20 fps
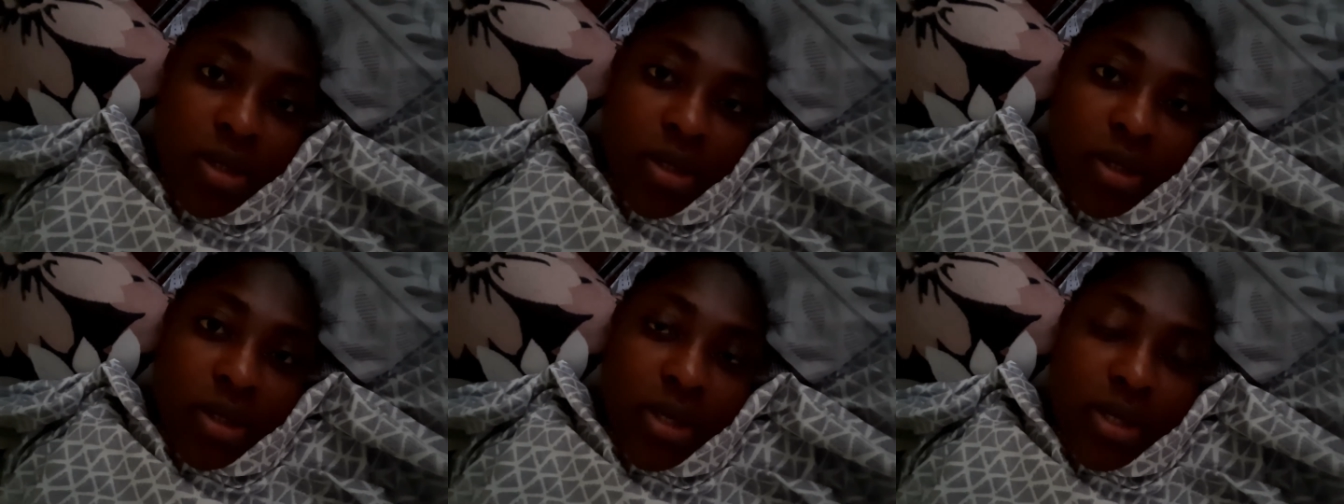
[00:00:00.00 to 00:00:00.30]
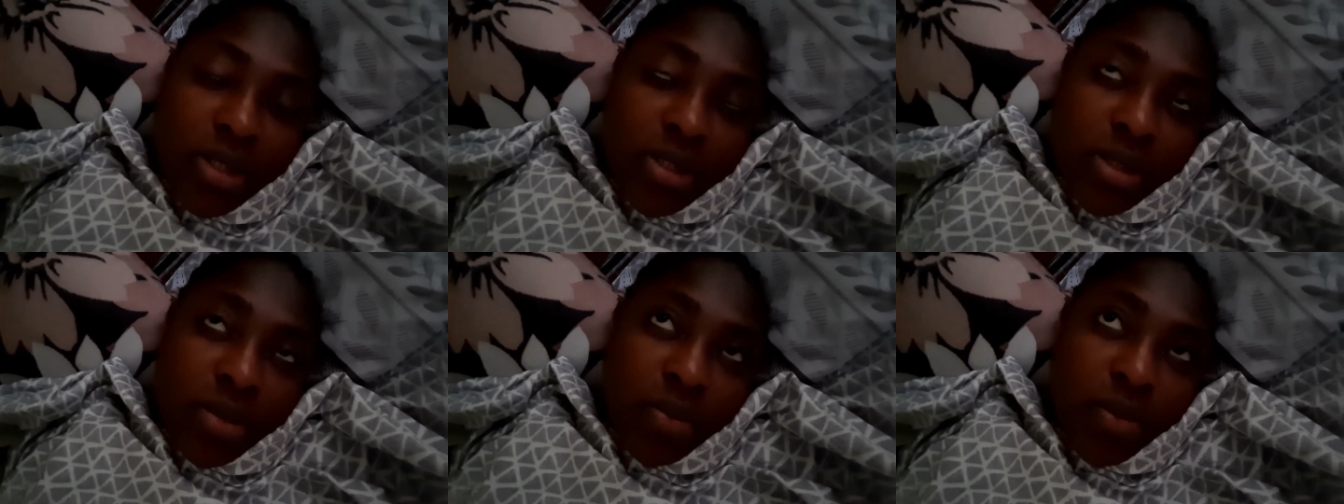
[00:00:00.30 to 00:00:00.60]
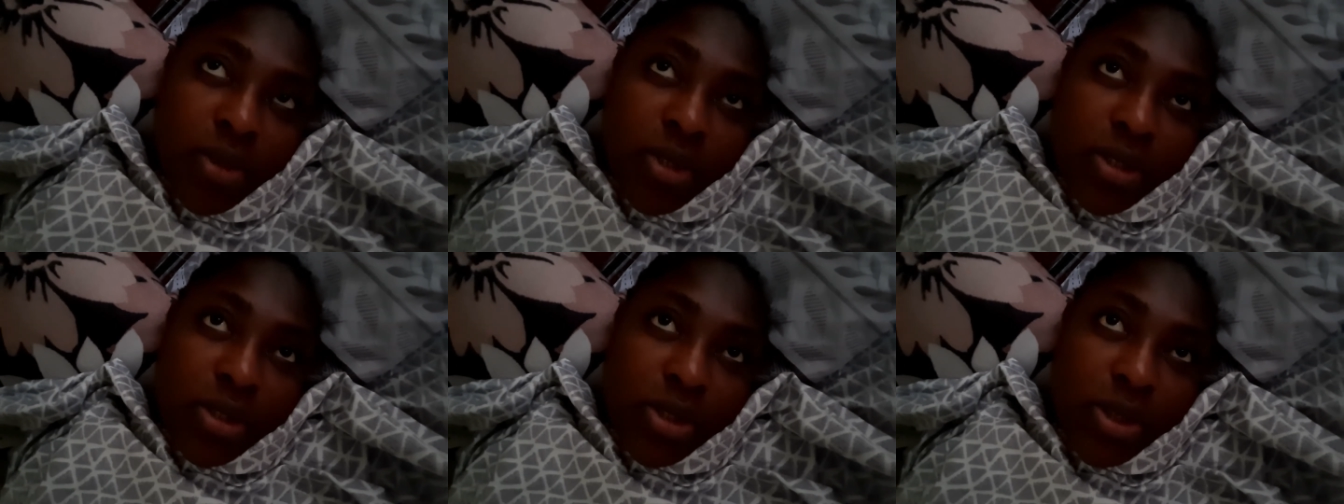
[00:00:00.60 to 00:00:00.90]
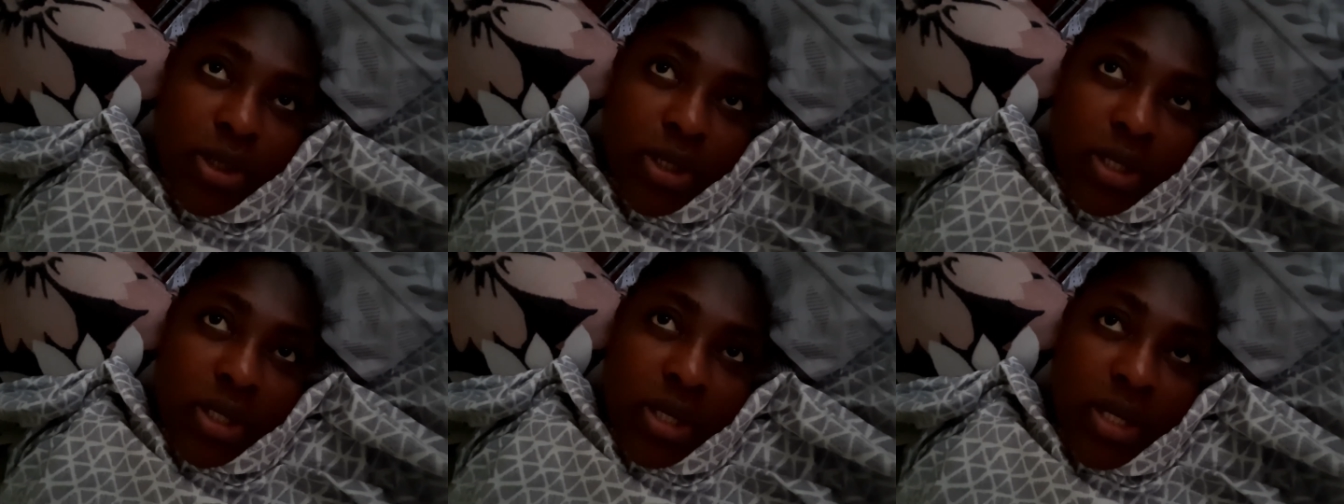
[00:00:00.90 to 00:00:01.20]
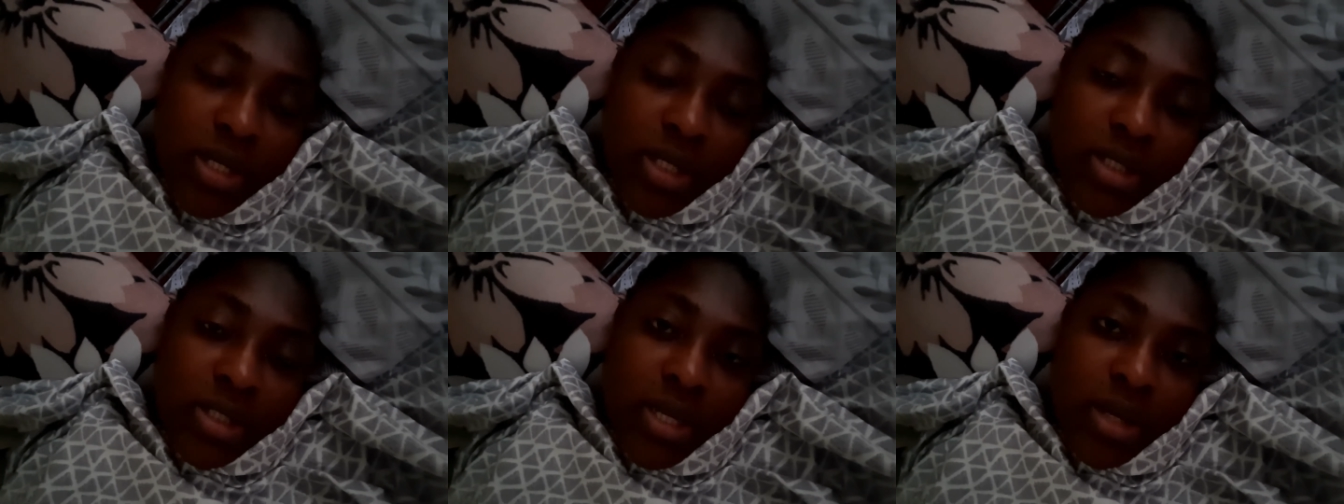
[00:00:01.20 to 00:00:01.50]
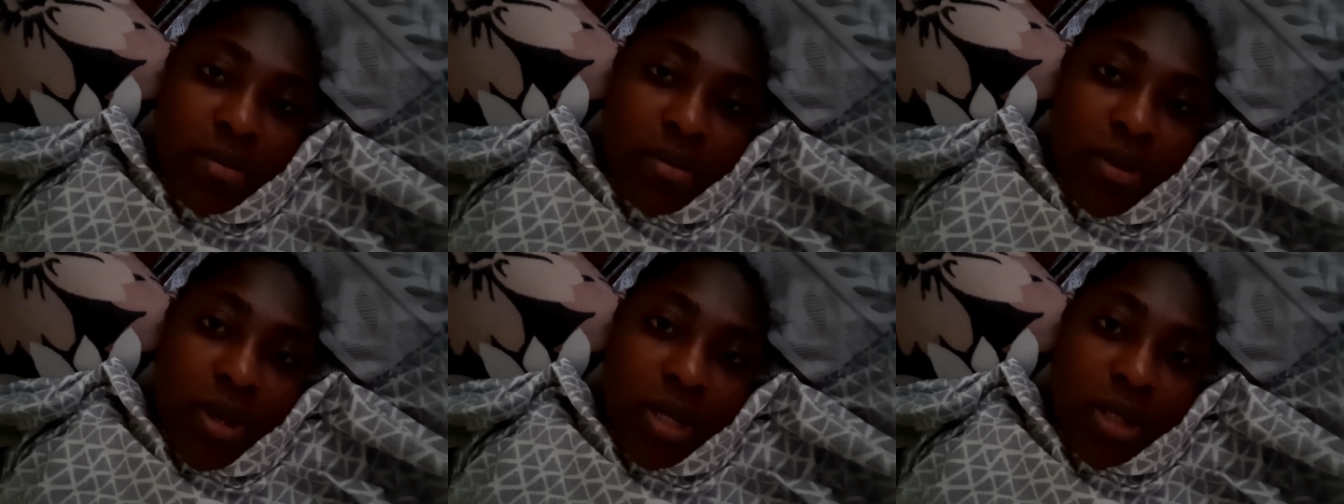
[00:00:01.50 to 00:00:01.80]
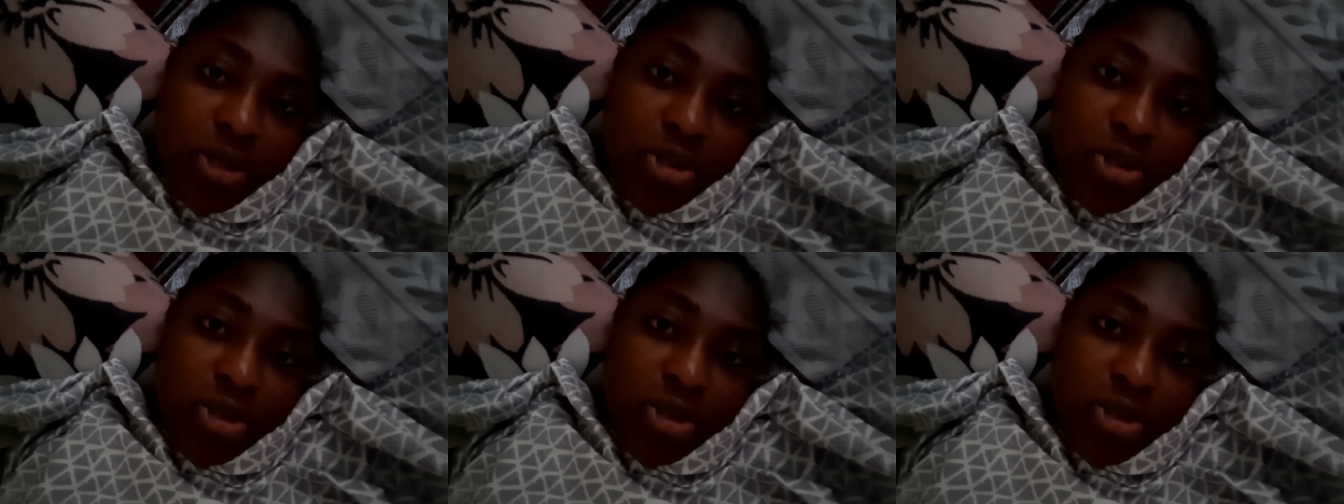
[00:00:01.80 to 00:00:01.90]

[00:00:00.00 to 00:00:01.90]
get something to eat and take my